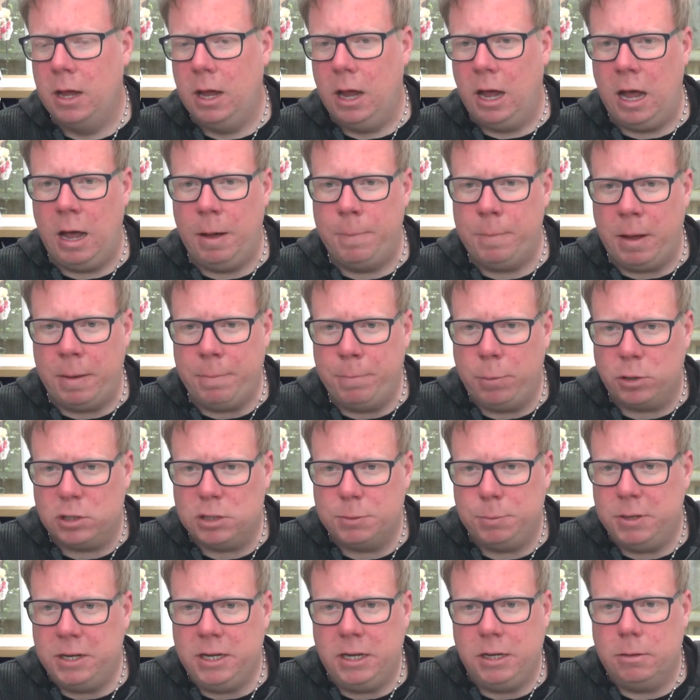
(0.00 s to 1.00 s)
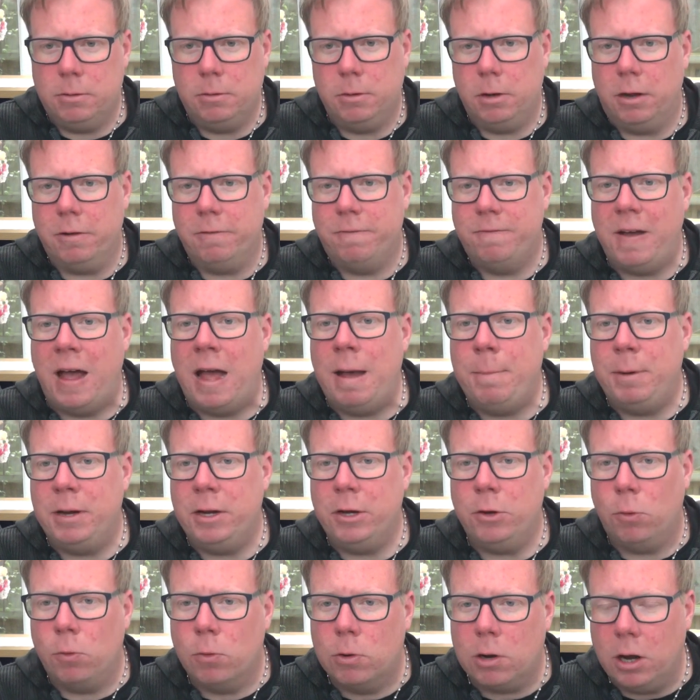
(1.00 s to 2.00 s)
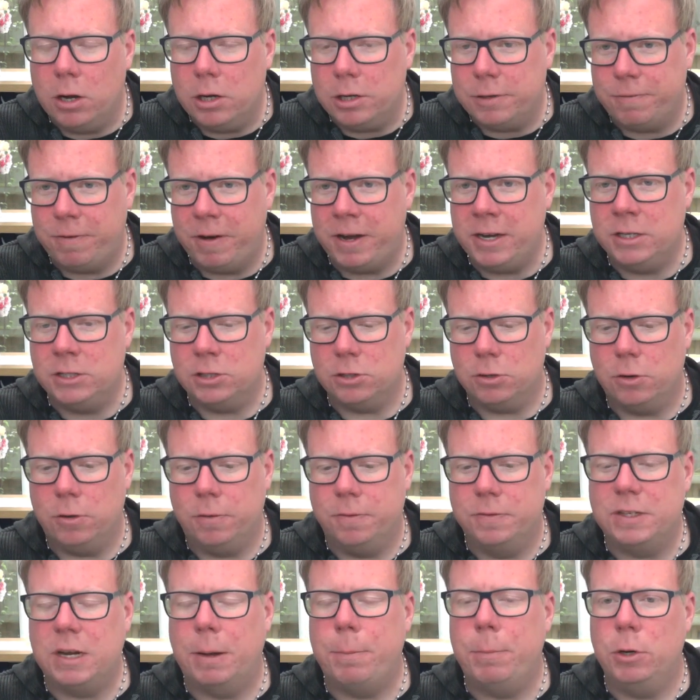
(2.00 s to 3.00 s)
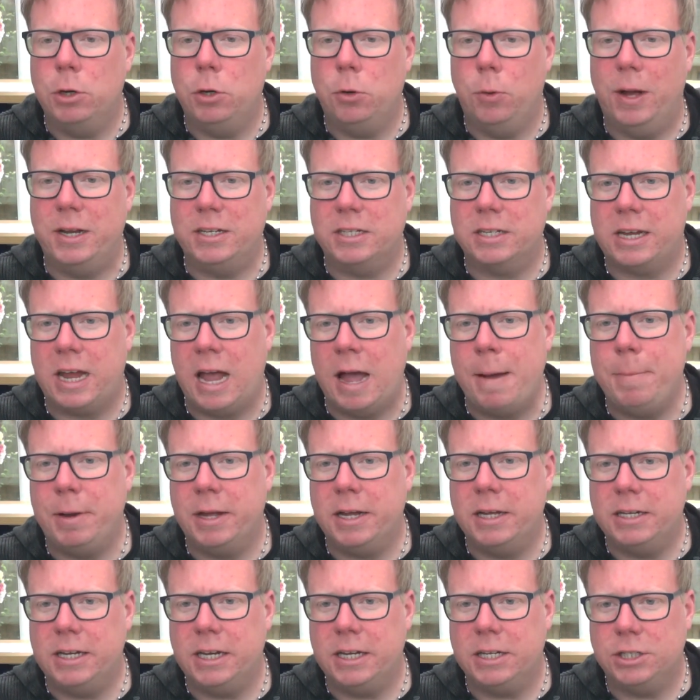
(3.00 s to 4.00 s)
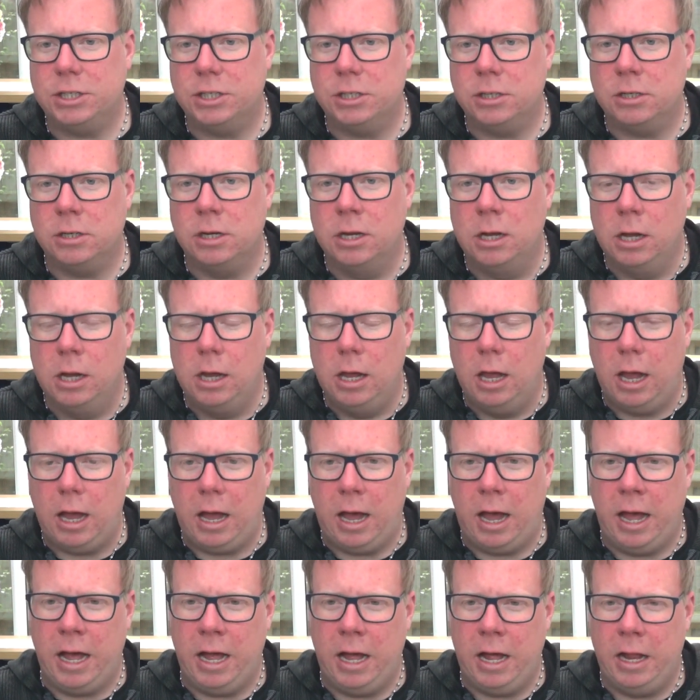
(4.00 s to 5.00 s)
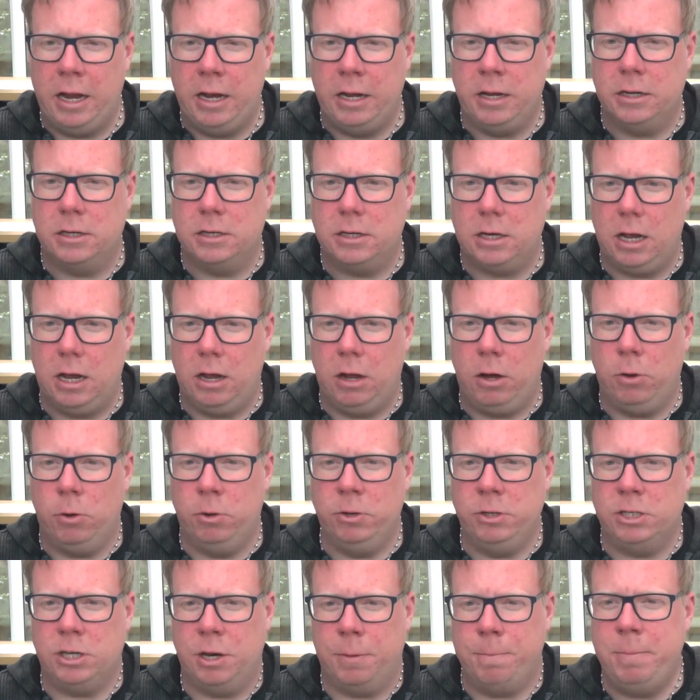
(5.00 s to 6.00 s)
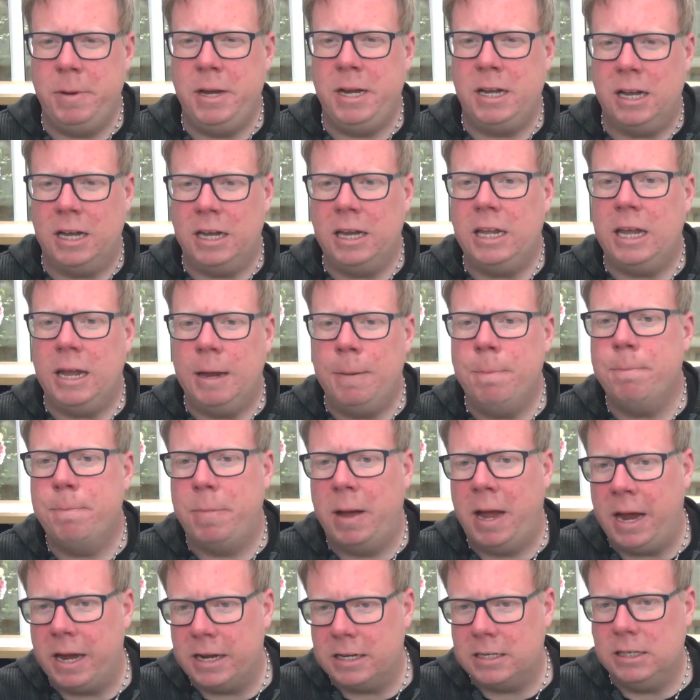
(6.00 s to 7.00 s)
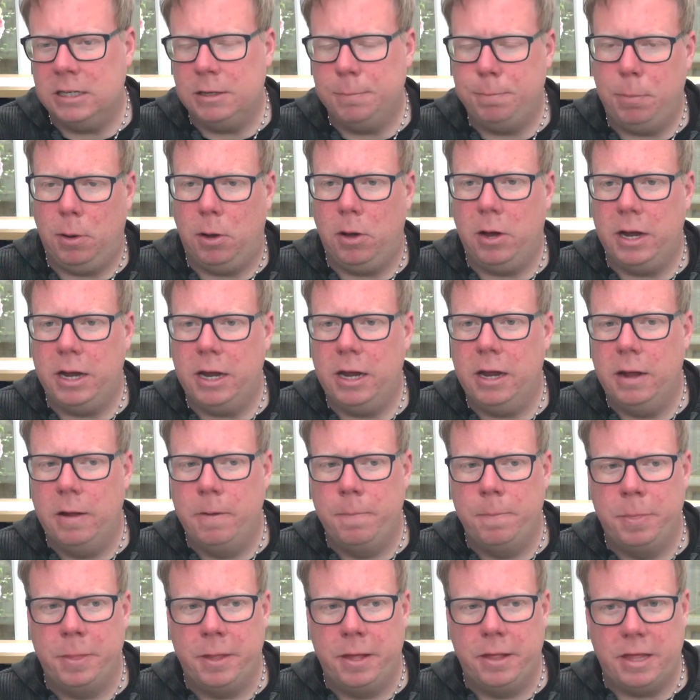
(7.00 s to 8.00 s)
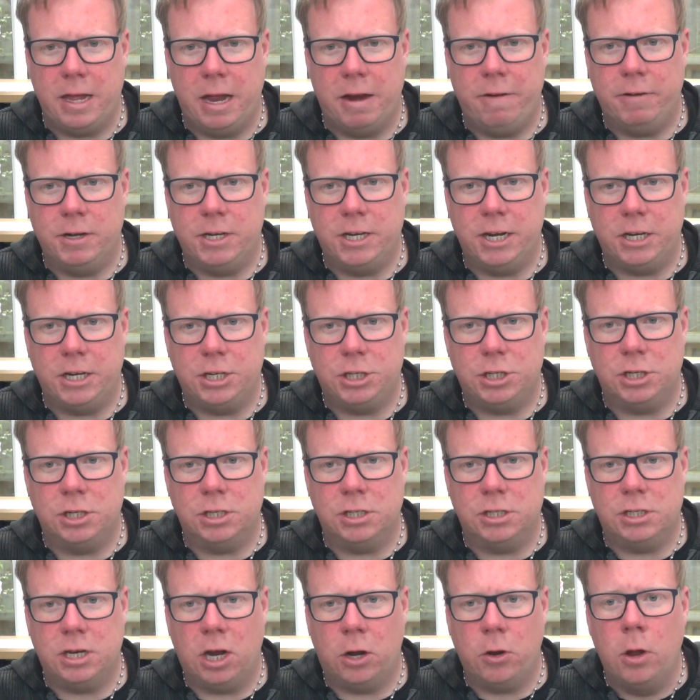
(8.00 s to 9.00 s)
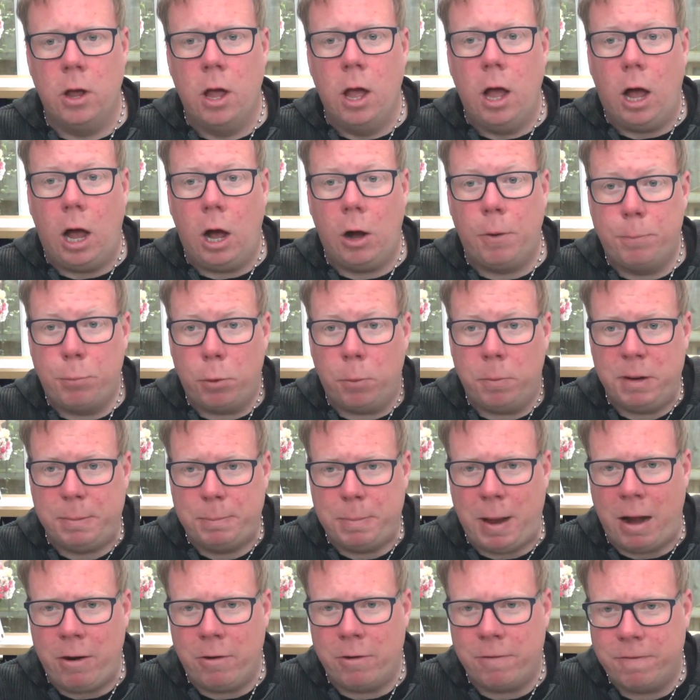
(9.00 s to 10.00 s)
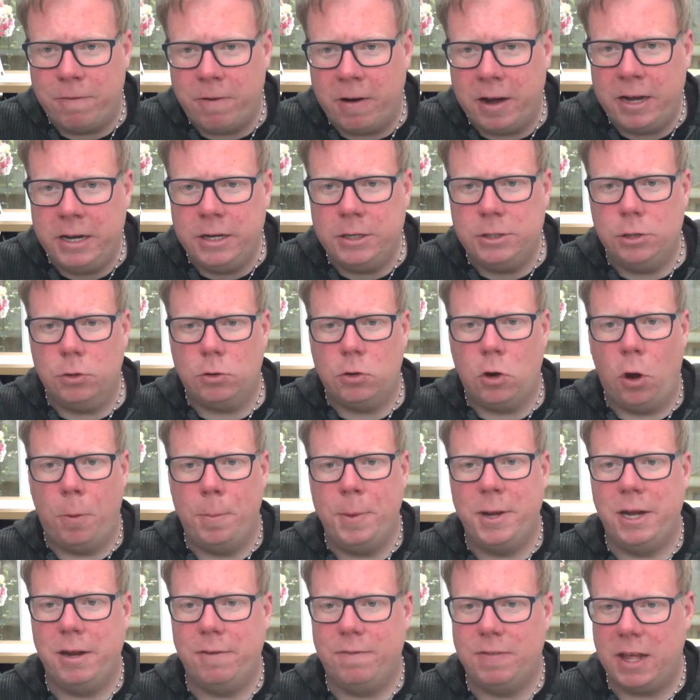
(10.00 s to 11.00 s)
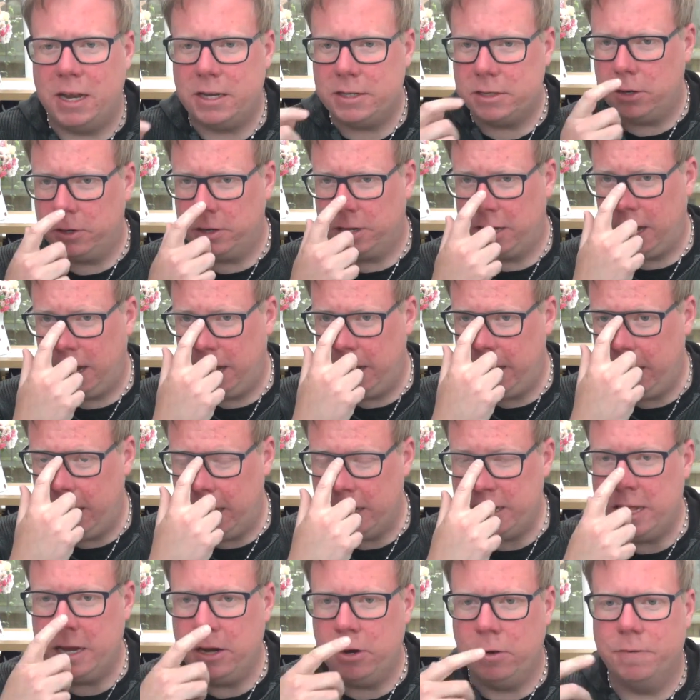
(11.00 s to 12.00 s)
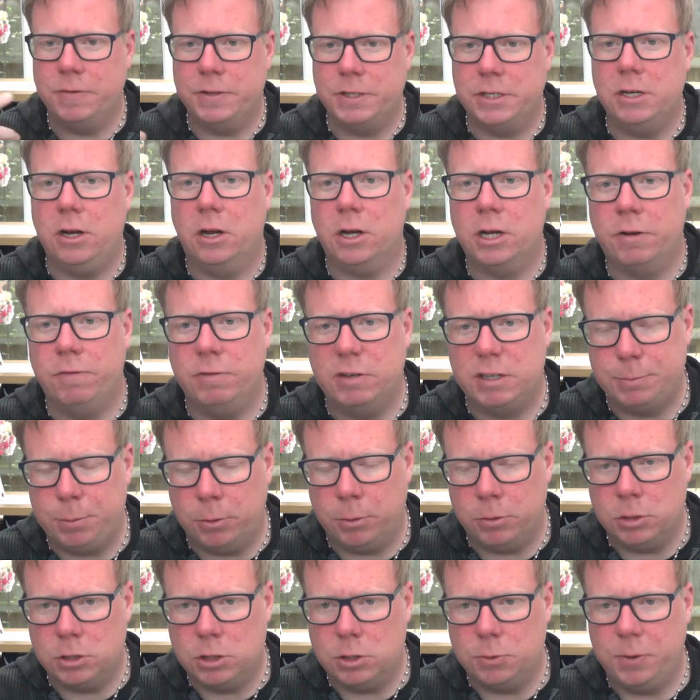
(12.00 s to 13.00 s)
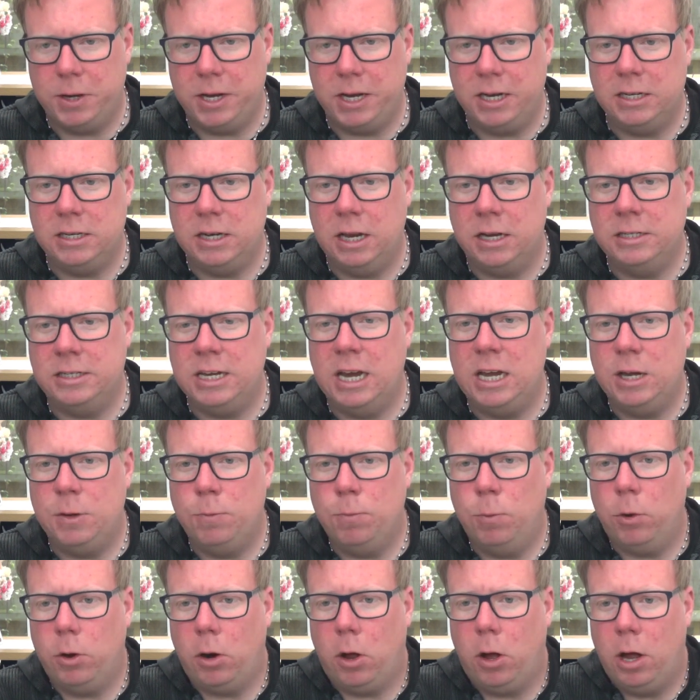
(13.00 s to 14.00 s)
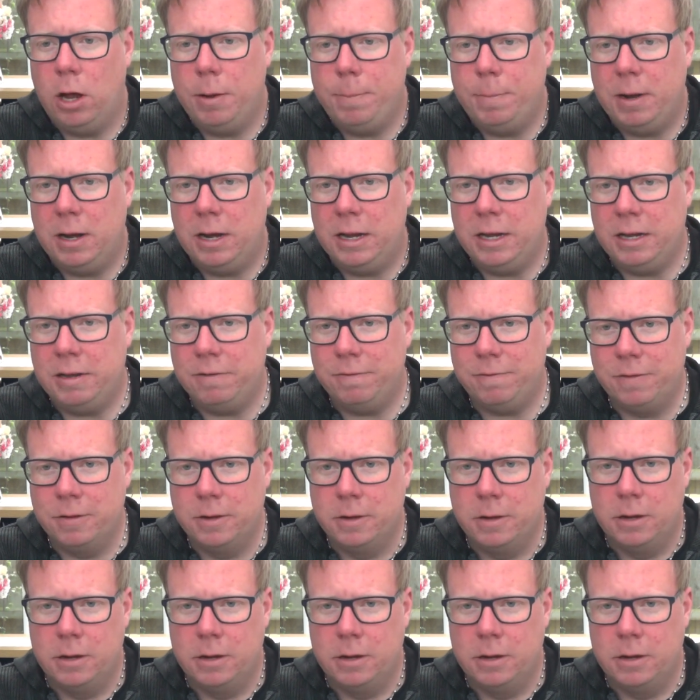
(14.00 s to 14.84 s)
and possibly like family or close friends of someone who has a gambling addiction and is immediately impacted by their addiction. So I'll probably paraphrase your comment if that's okay, and then obviously I can respond to it and tell you what I believe.